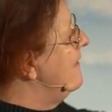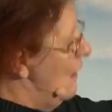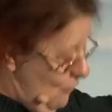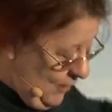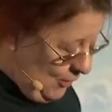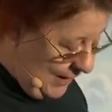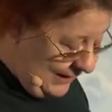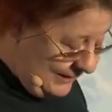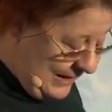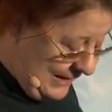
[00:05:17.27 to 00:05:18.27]
so
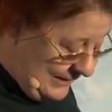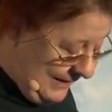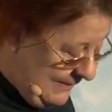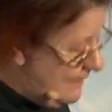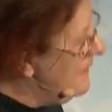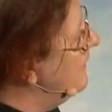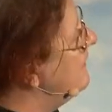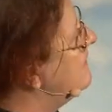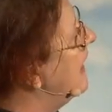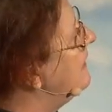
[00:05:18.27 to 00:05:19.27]
in the, these
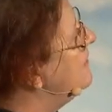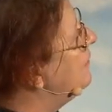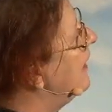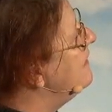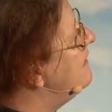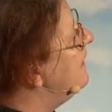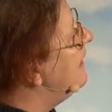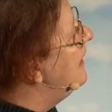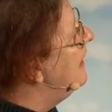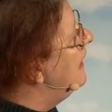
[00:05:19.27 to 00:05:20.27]
sites you can
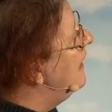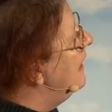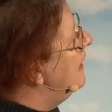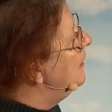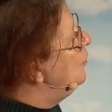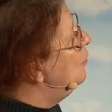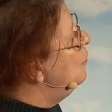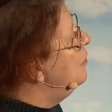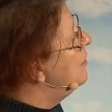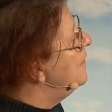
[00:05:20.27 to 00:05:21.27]
see
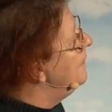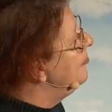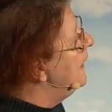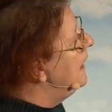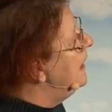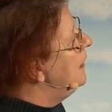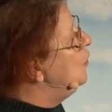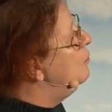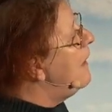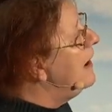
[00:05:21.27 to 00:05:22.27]
two,
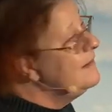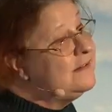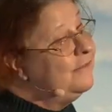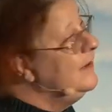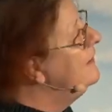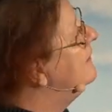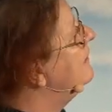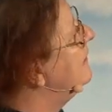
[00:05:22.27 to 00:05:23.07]
two parts of it.